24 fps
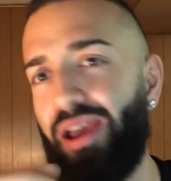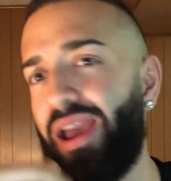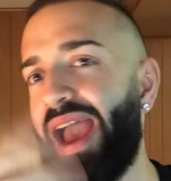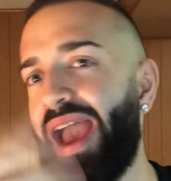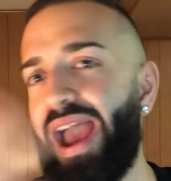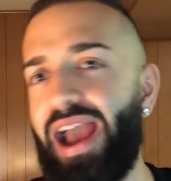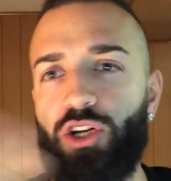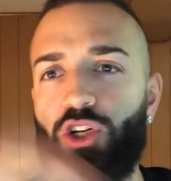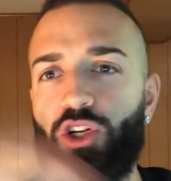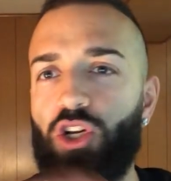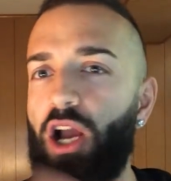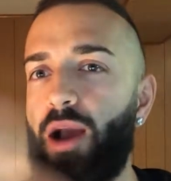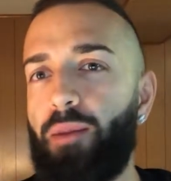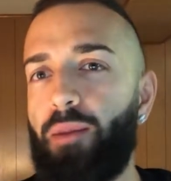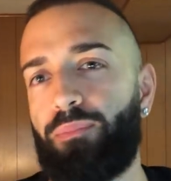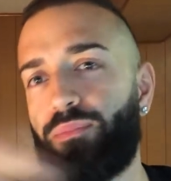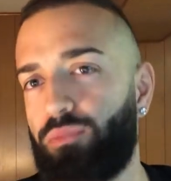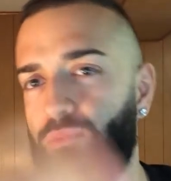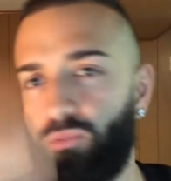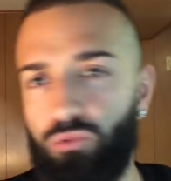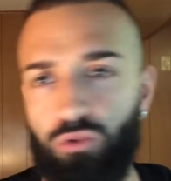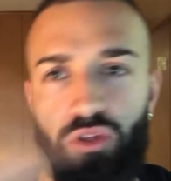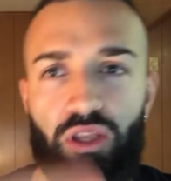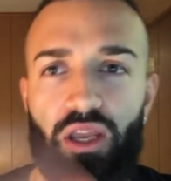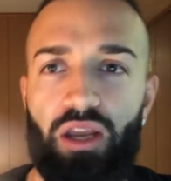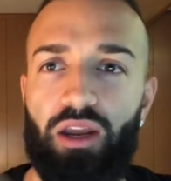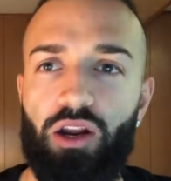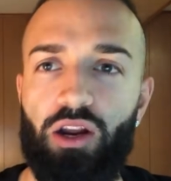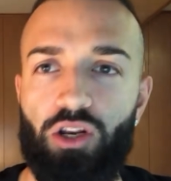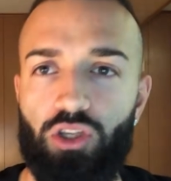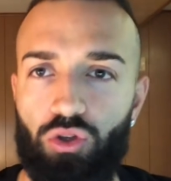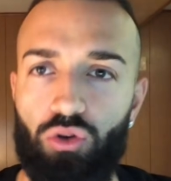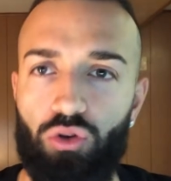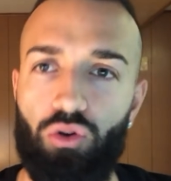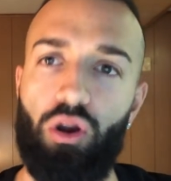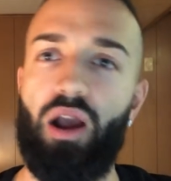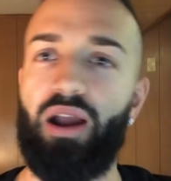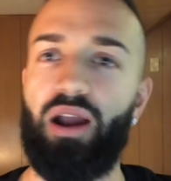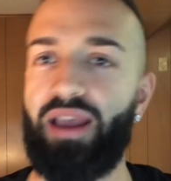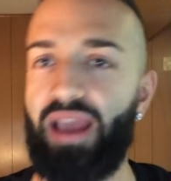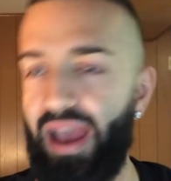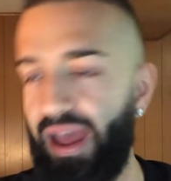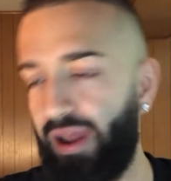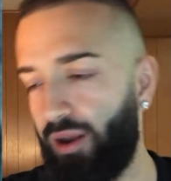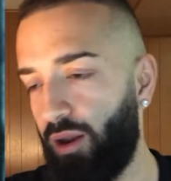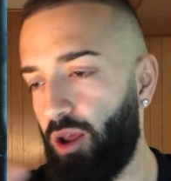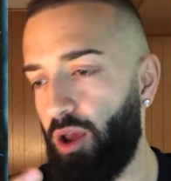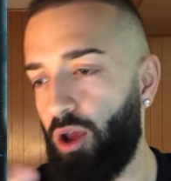Hand trap. Dingirsu
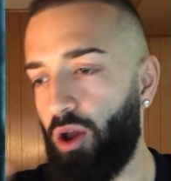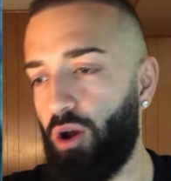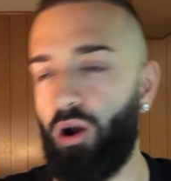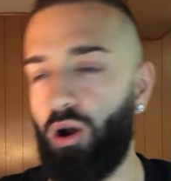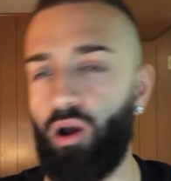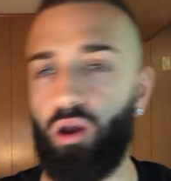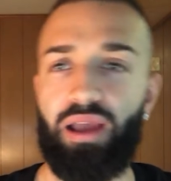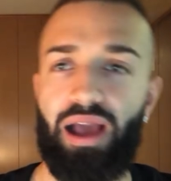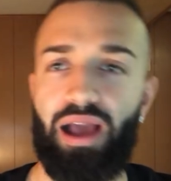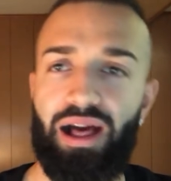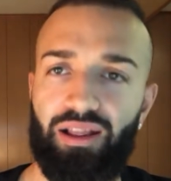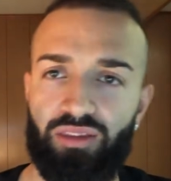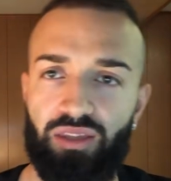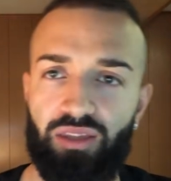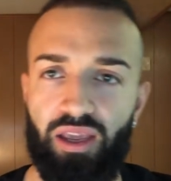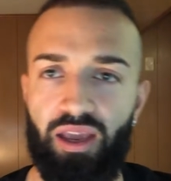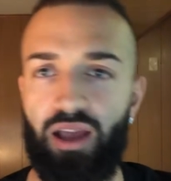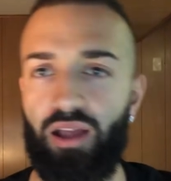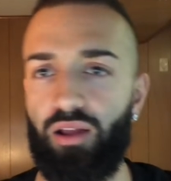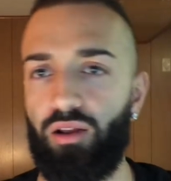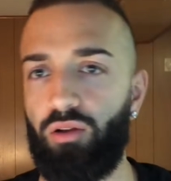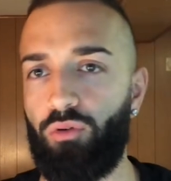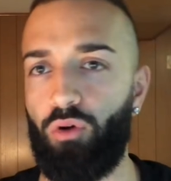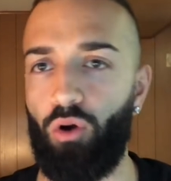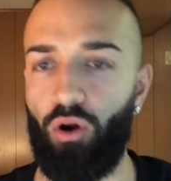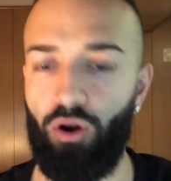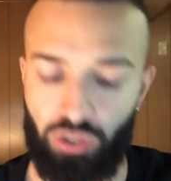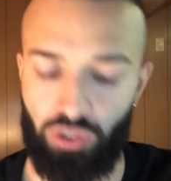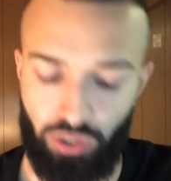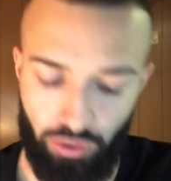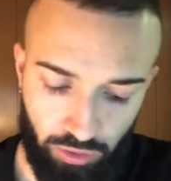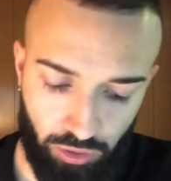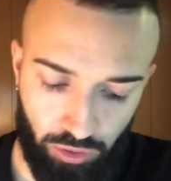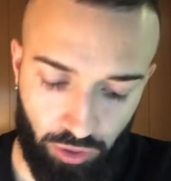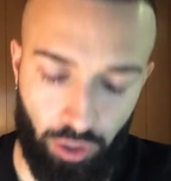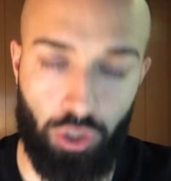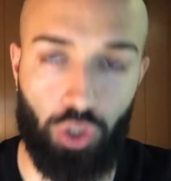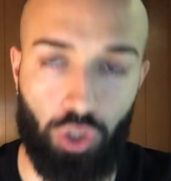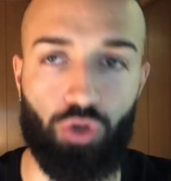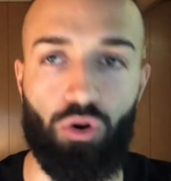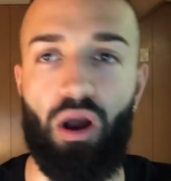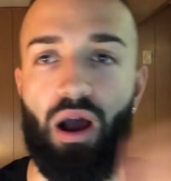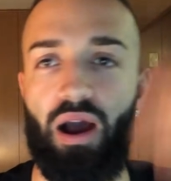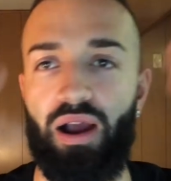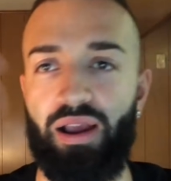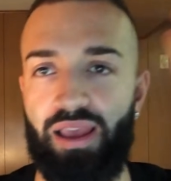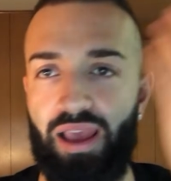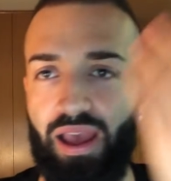again. Galatea. Orcustrated return.
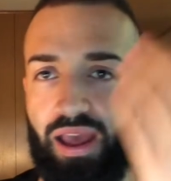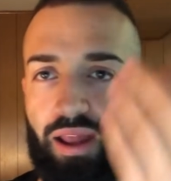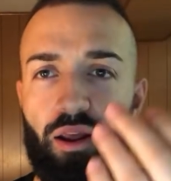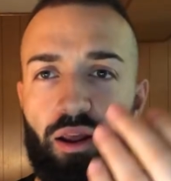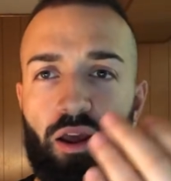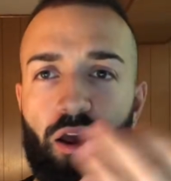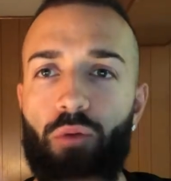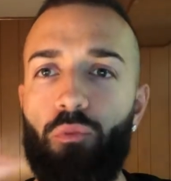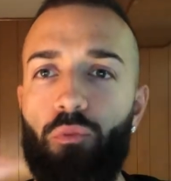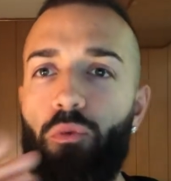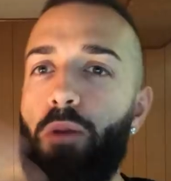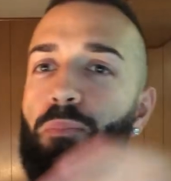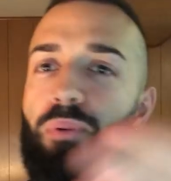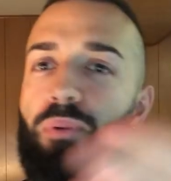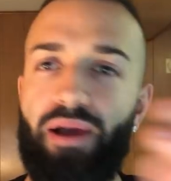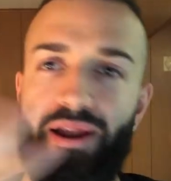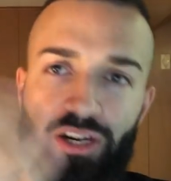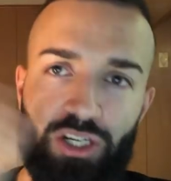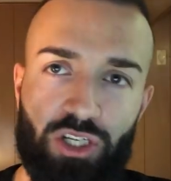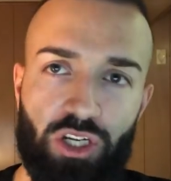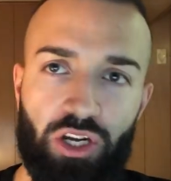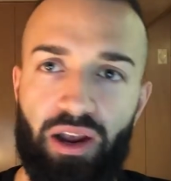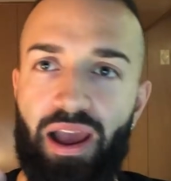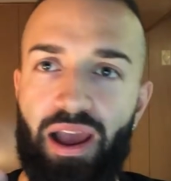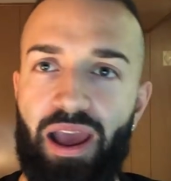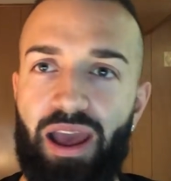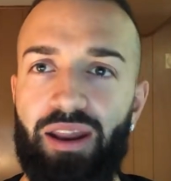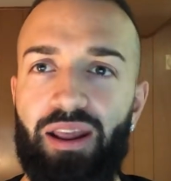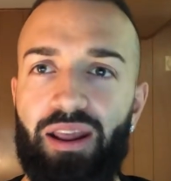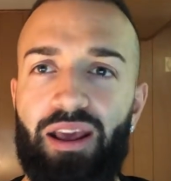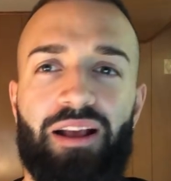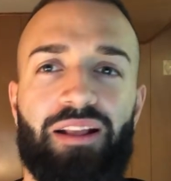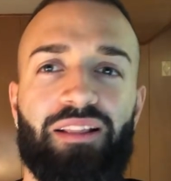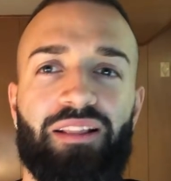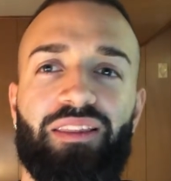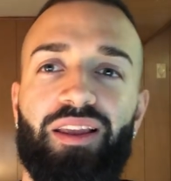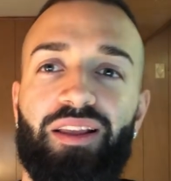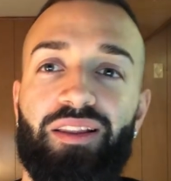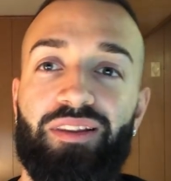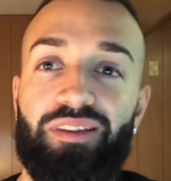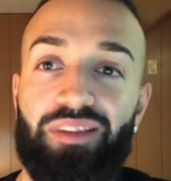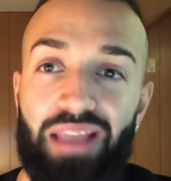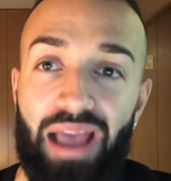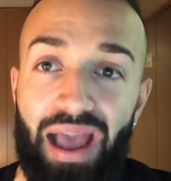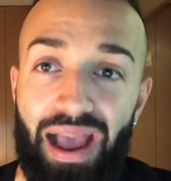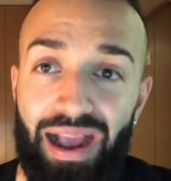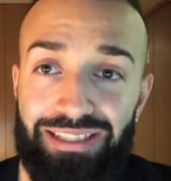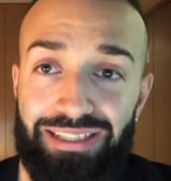Draw again. Replenish your hand. The
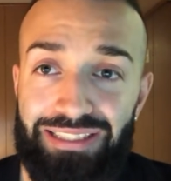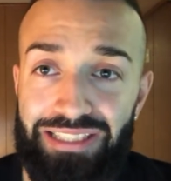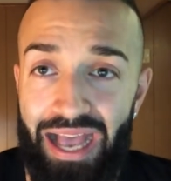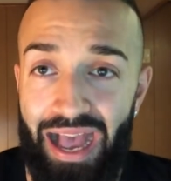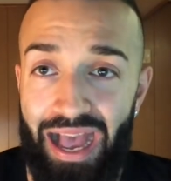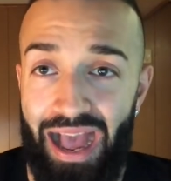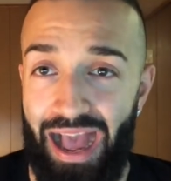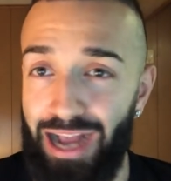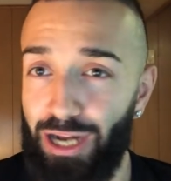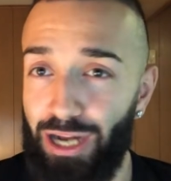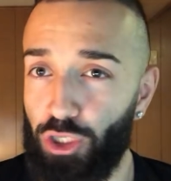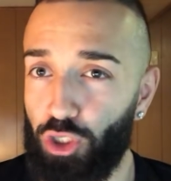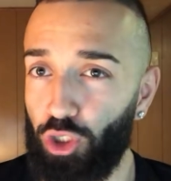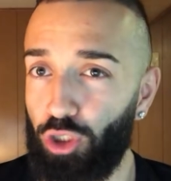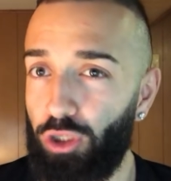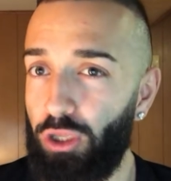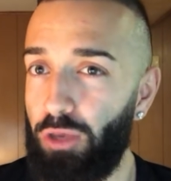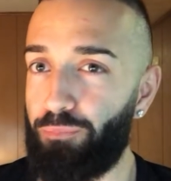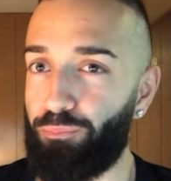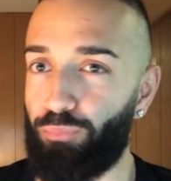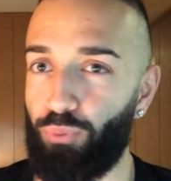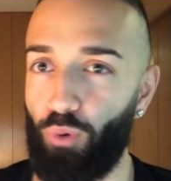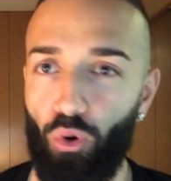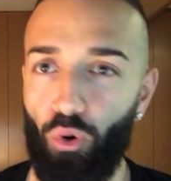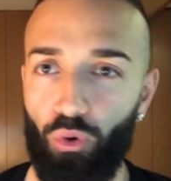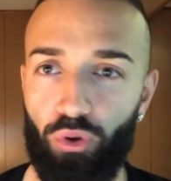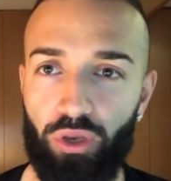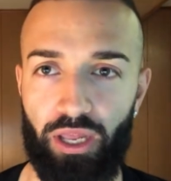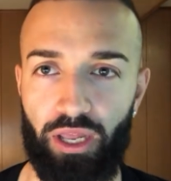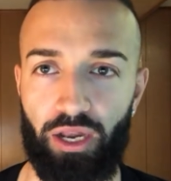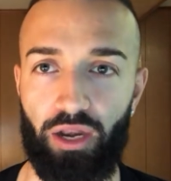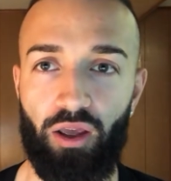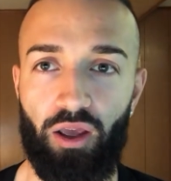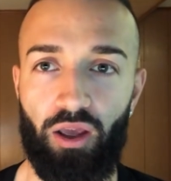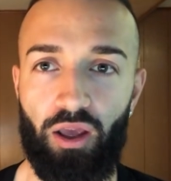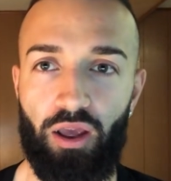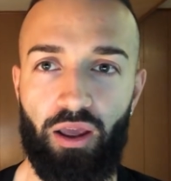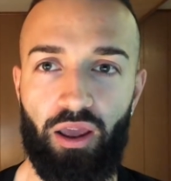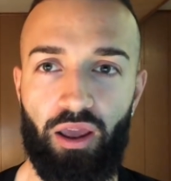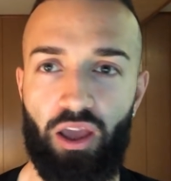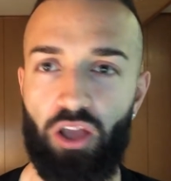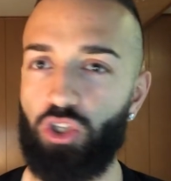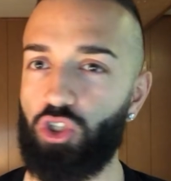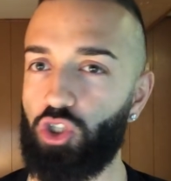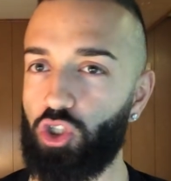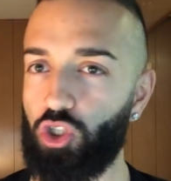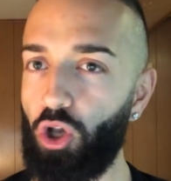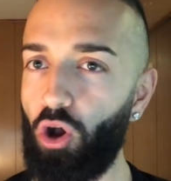deck's actually broken.
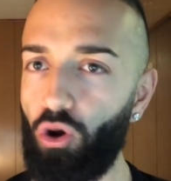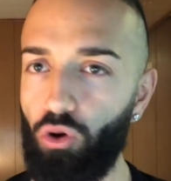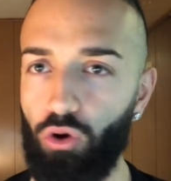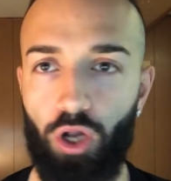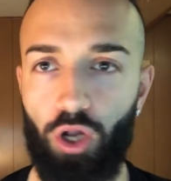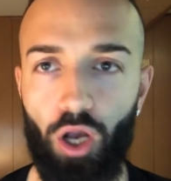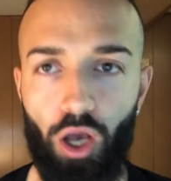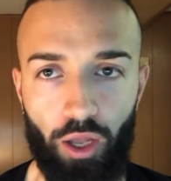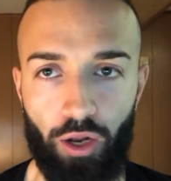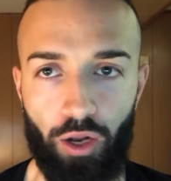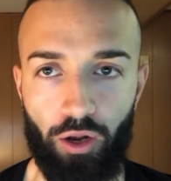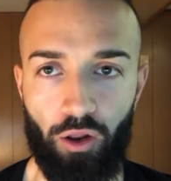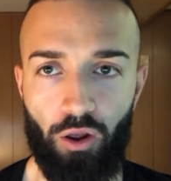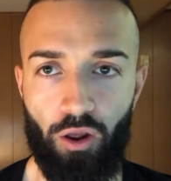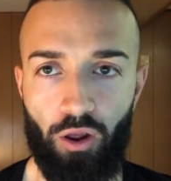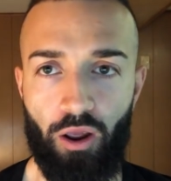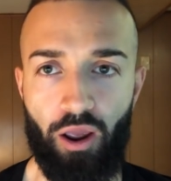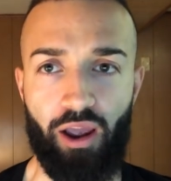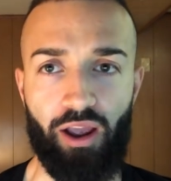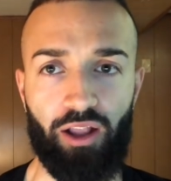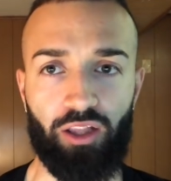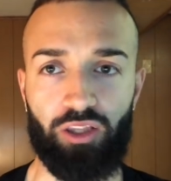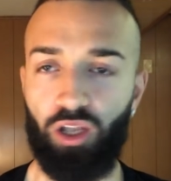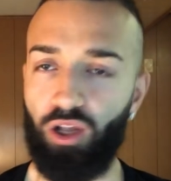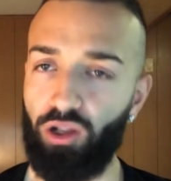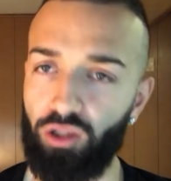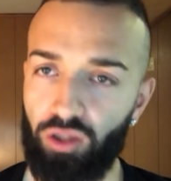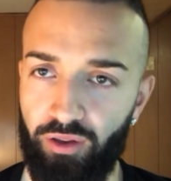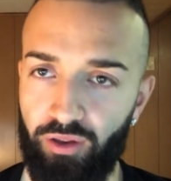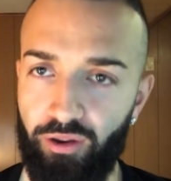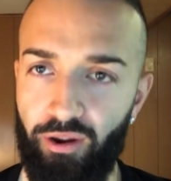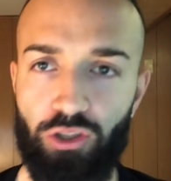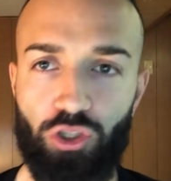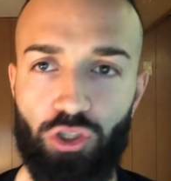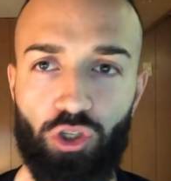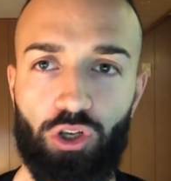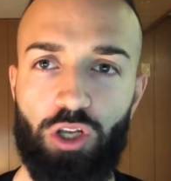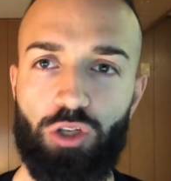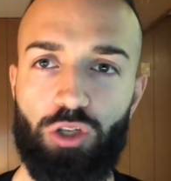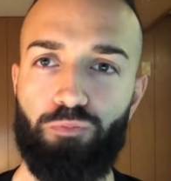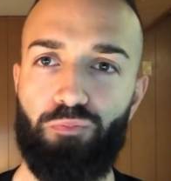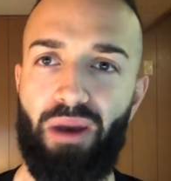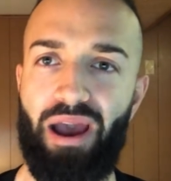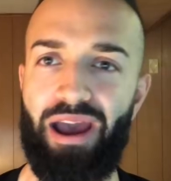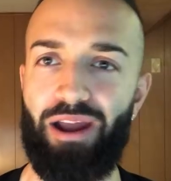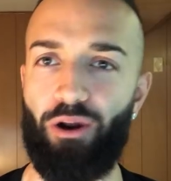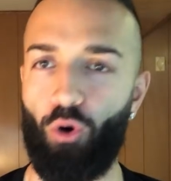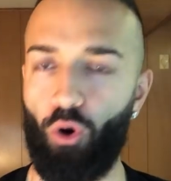It's so good. Until Dingirsu gets
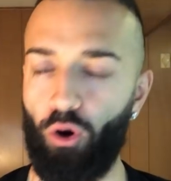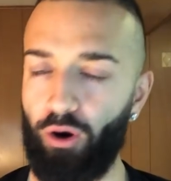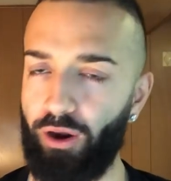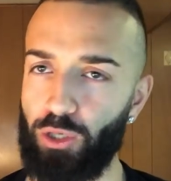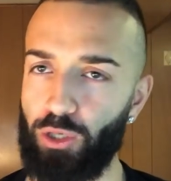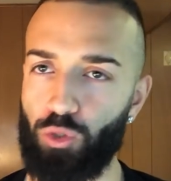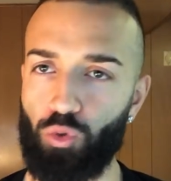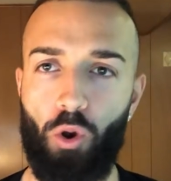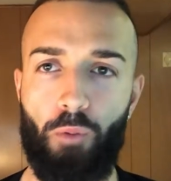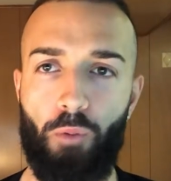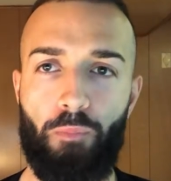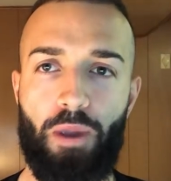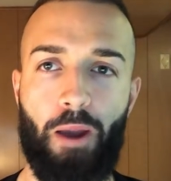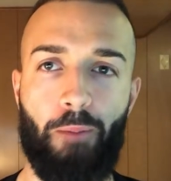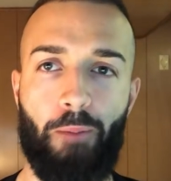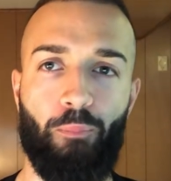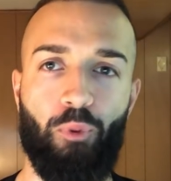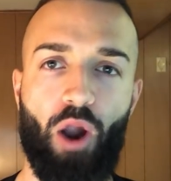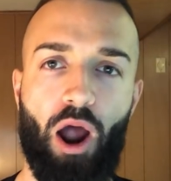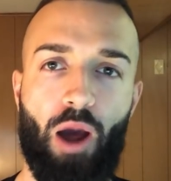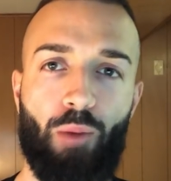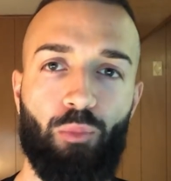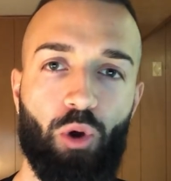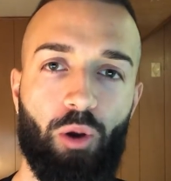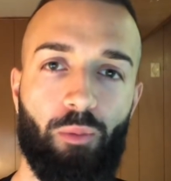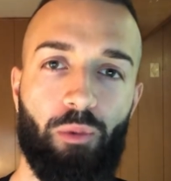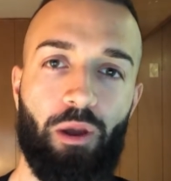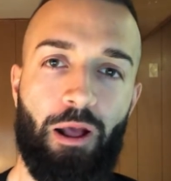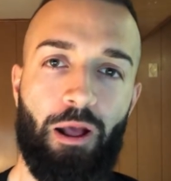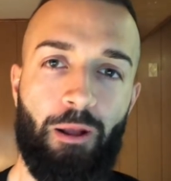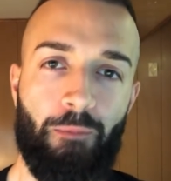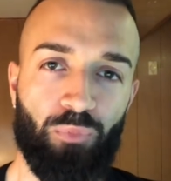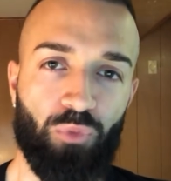banned. Orcust will be a problem.